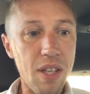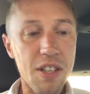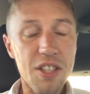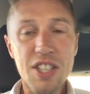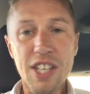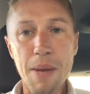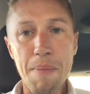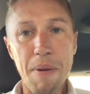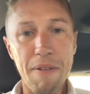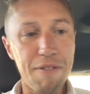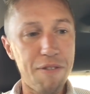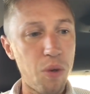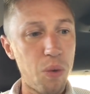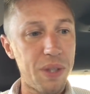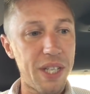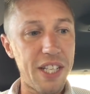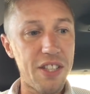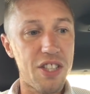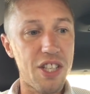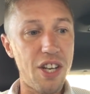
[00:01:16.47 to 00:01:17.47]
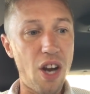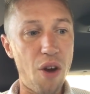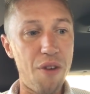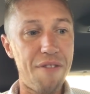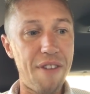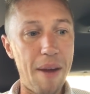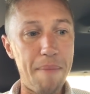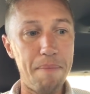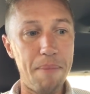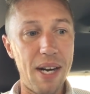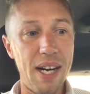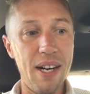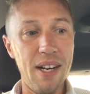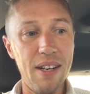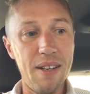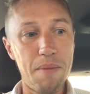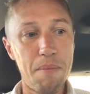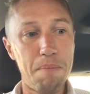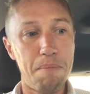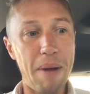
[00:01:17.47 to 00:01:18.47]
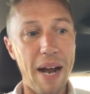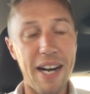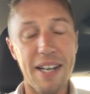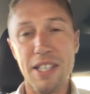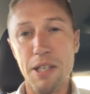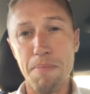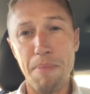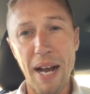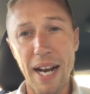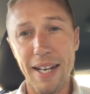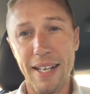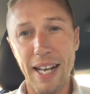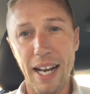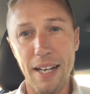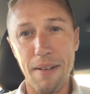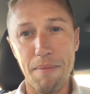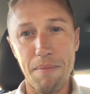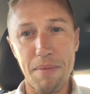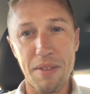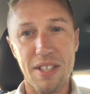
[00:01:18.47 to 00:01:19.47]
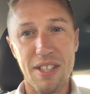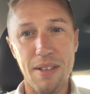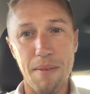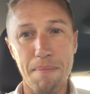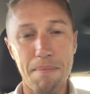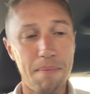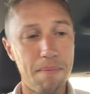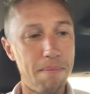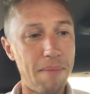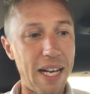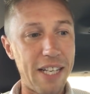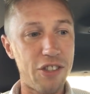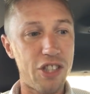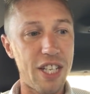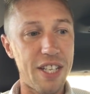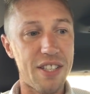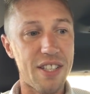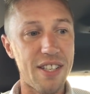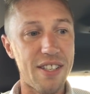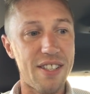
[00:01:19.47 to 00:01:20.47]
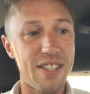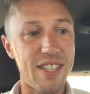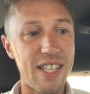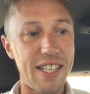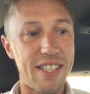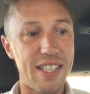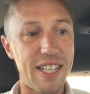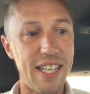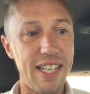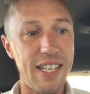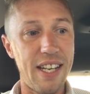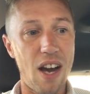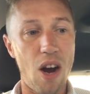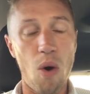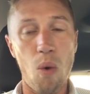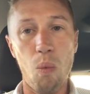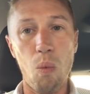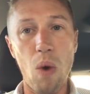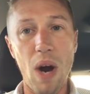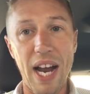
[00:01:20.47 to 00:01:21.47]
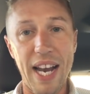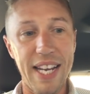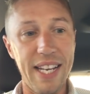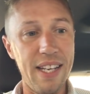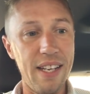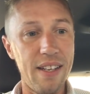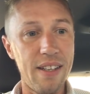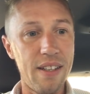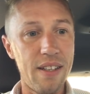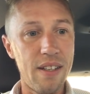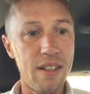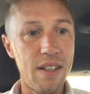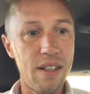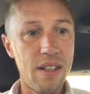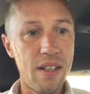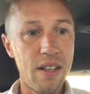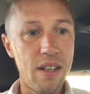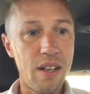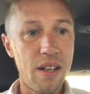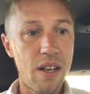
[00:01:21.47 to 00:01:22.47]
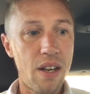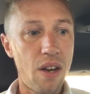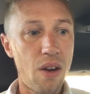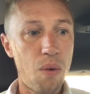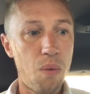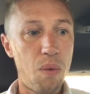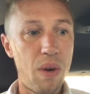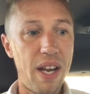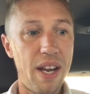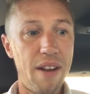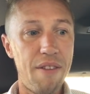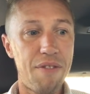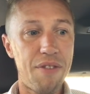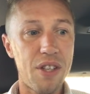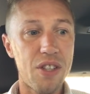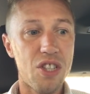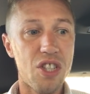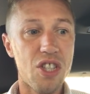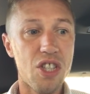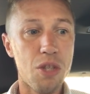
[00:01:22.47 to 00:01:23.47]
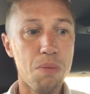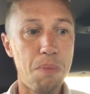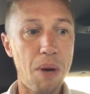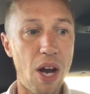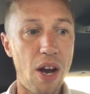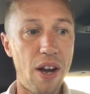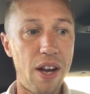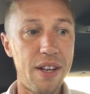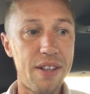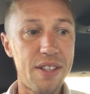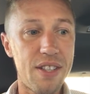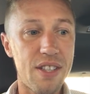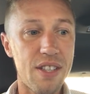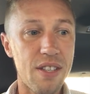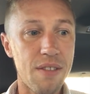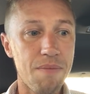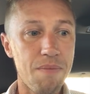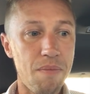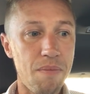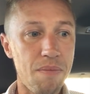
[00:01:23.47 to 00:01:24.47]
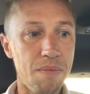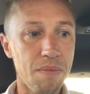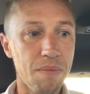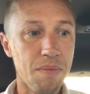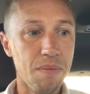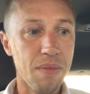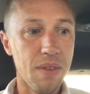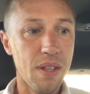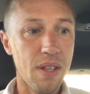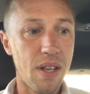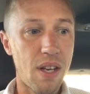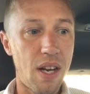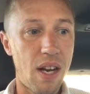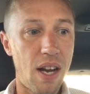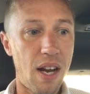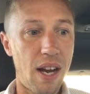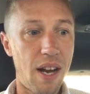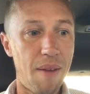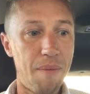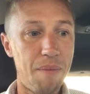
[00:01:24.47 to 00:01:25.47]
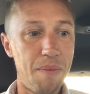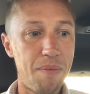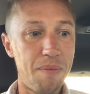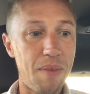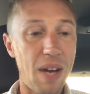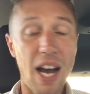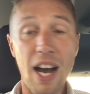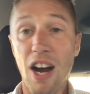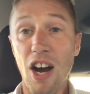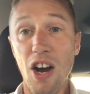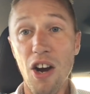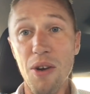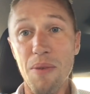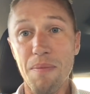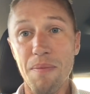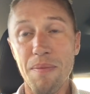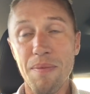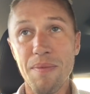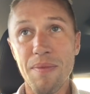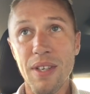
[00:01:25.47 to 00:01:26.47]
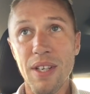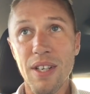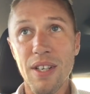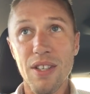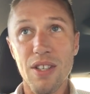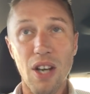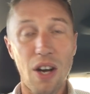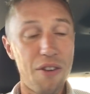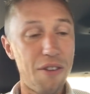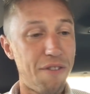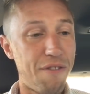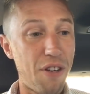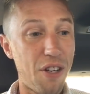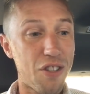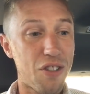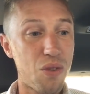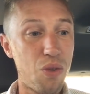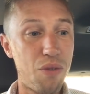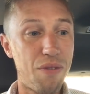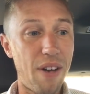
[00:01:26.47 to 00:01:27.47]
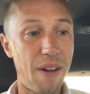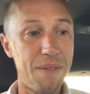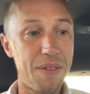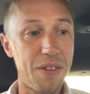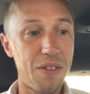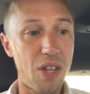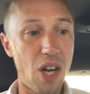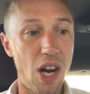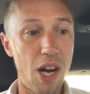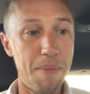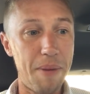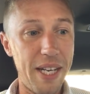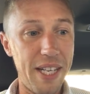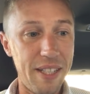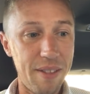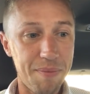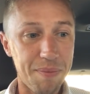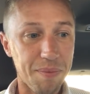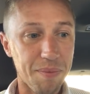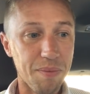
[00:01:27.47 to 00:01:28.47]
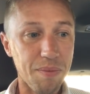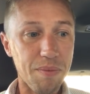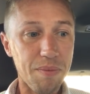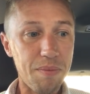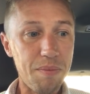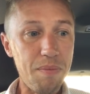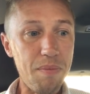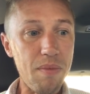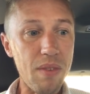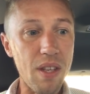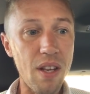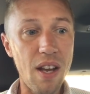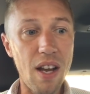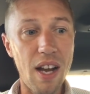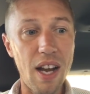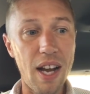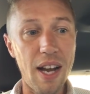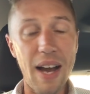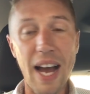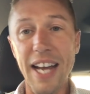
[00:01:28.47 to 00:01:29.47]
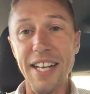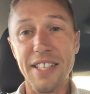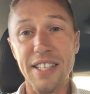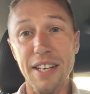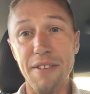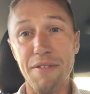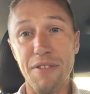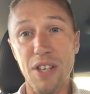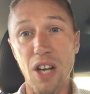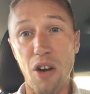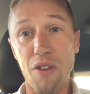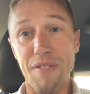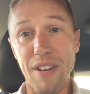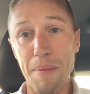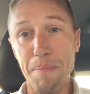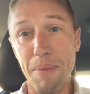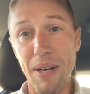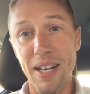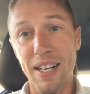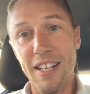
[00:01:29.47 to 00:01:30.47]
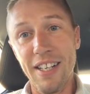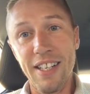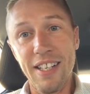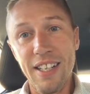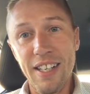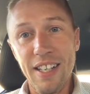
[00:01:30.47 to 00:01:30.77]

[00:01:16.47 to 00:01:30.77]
Skipping forward into November, back-to-back games. Manchester City away with Spurs at home. So the first North London derby, 18th of November.